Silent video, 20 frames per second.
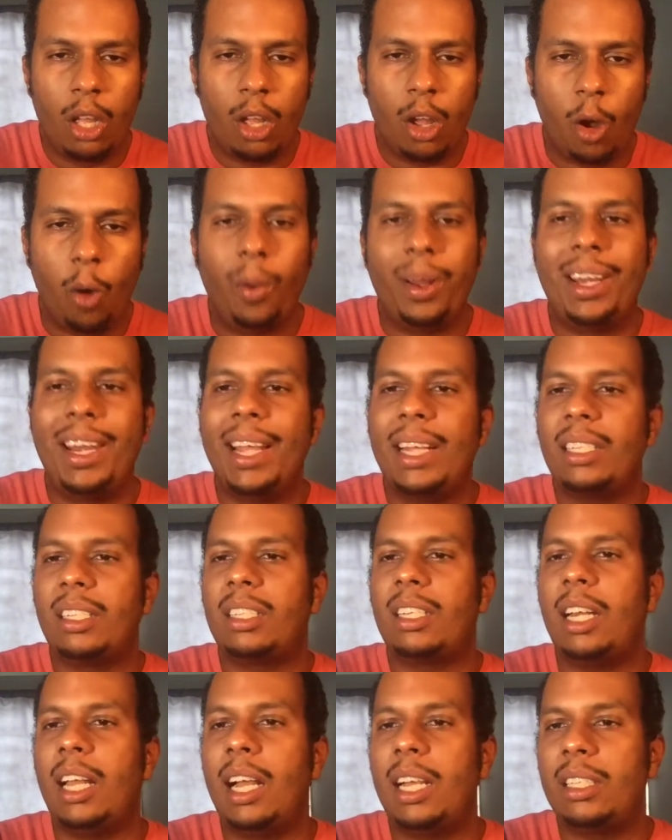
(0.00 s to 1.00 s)
Our next
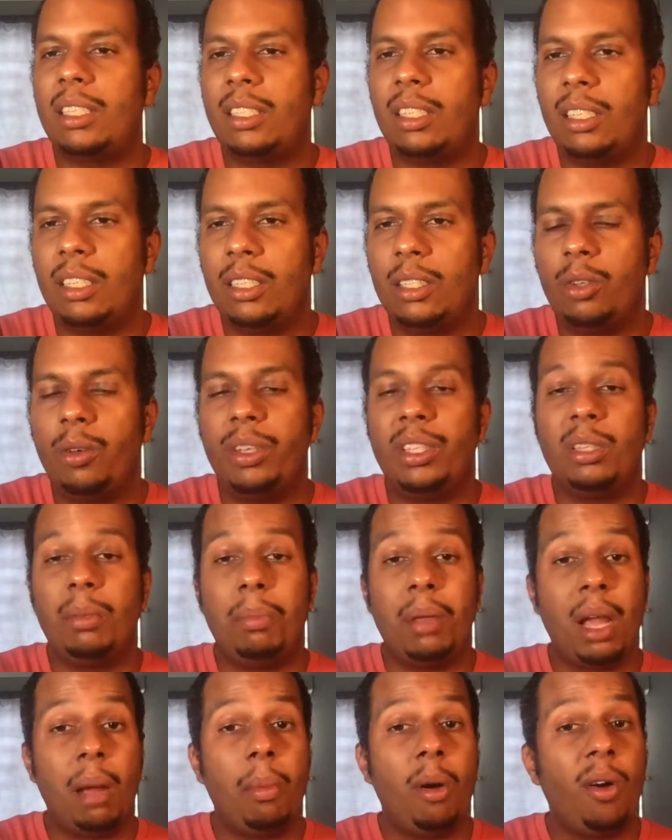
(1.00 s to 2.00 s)
class is going to
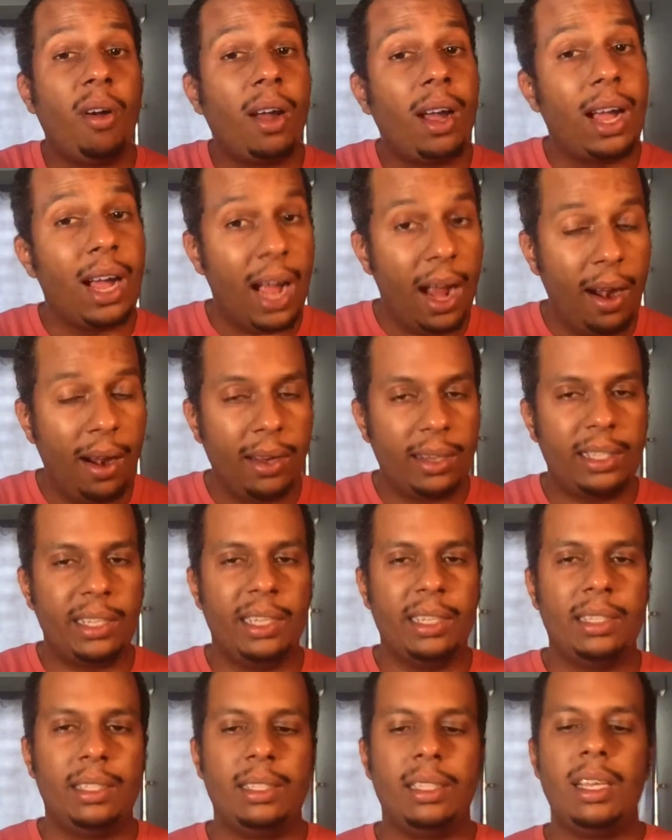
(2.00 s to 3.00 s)
be about
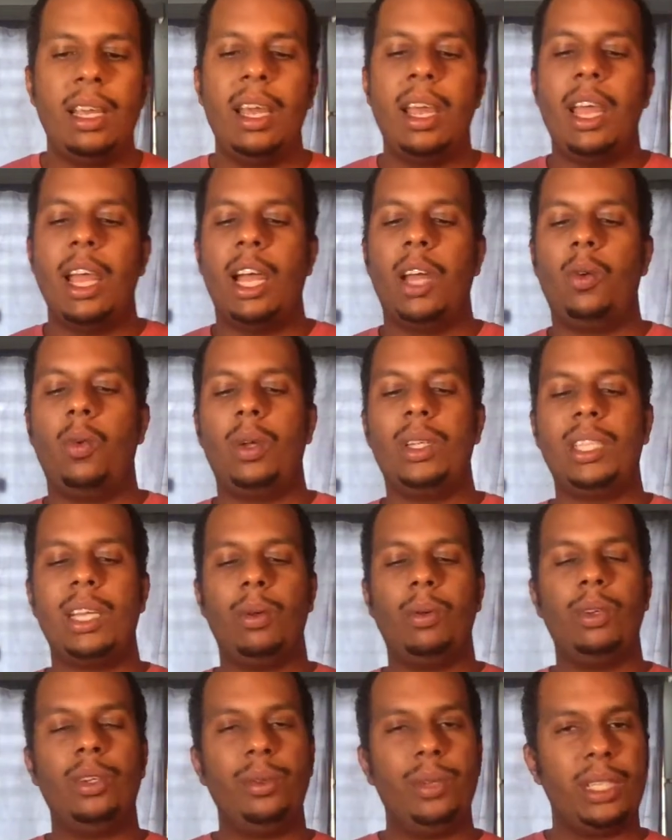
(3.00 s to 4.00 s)
characters. And what I
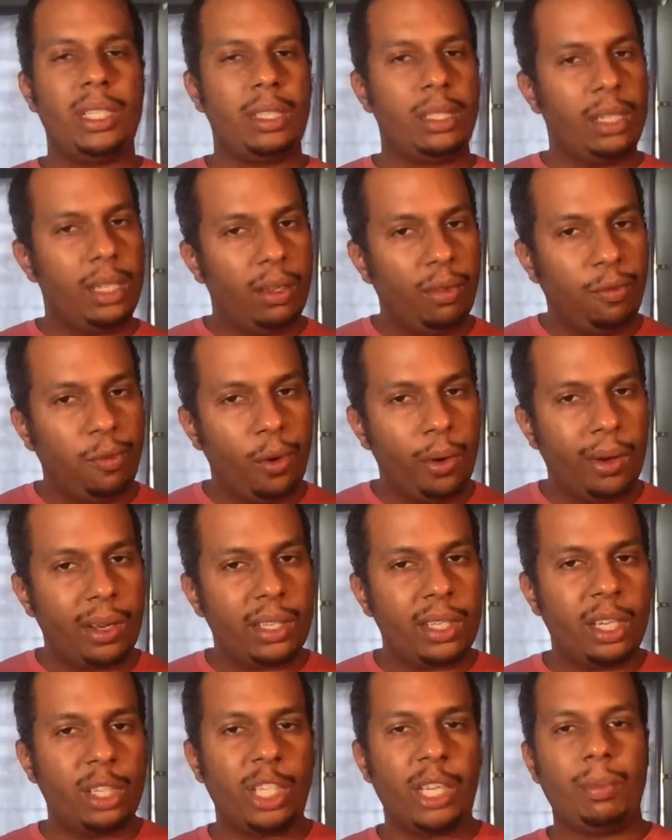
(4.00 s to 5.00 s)
will do is still
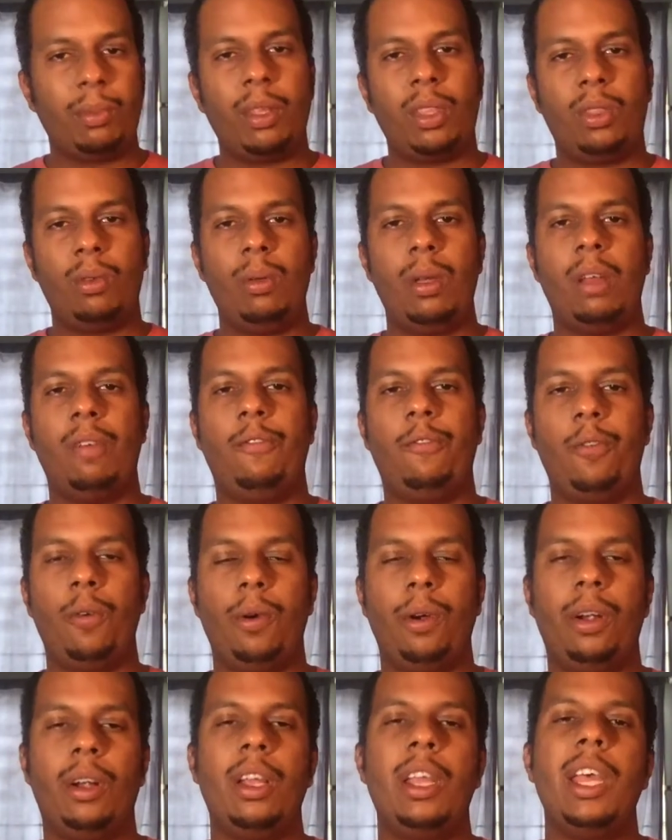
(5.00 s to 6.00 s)
focus on chapter 3 and
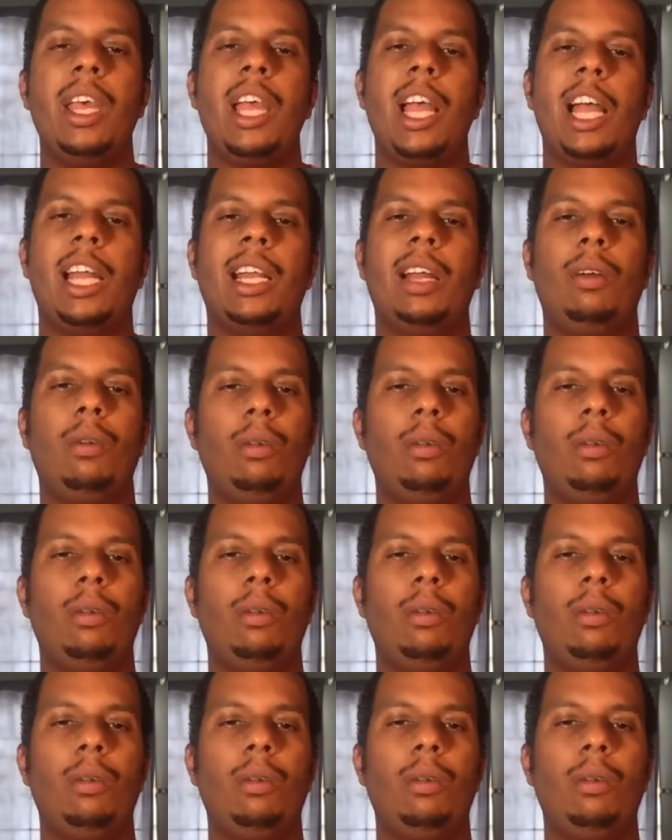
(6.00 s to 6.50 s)
4, and I